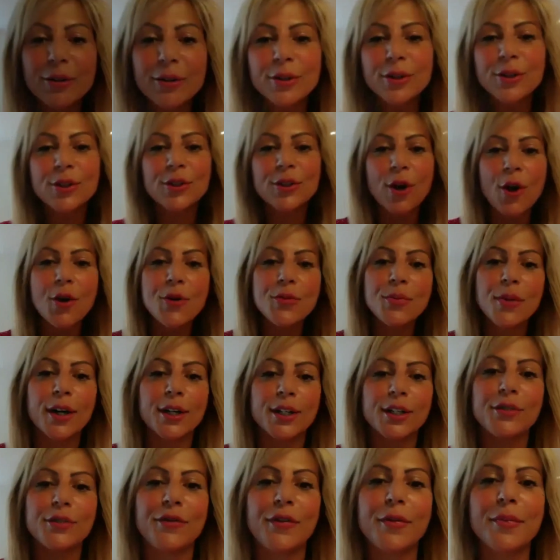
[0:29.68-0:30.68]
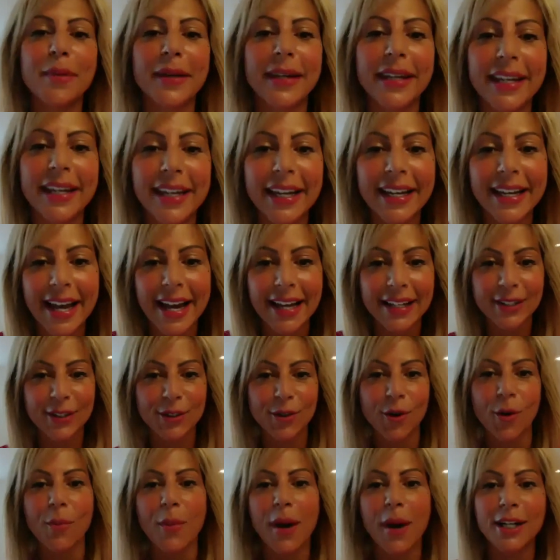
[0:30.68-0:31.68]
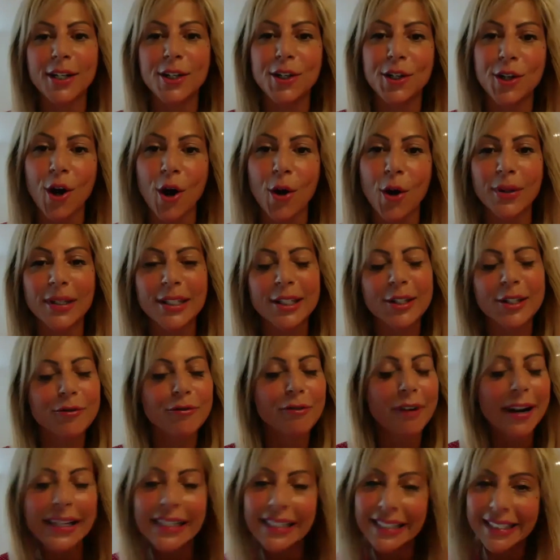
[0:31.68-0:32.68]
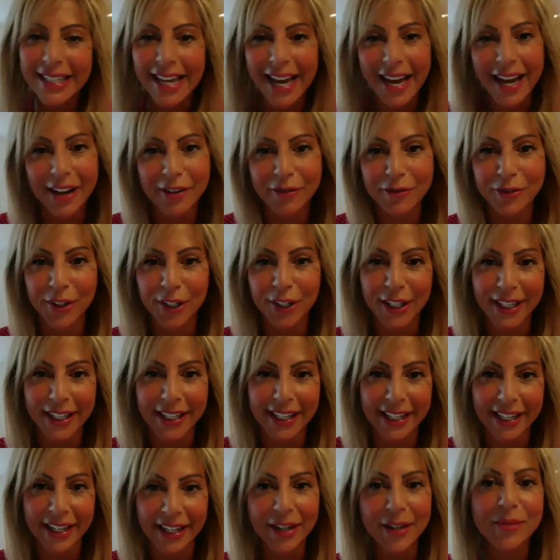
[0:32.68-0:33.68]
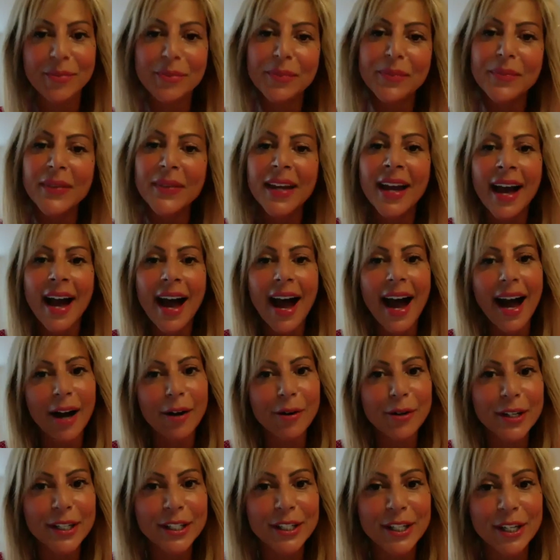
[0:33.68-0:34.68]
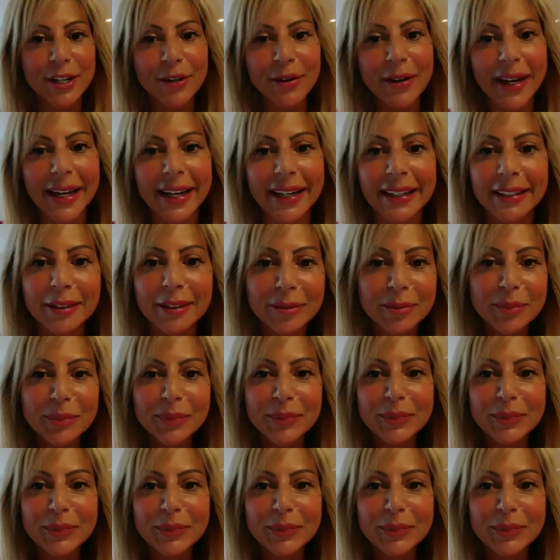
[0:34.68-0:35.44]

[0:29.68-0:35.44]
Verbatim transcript: you so much for being a guest on my show. It's great to have you here. How are you doing?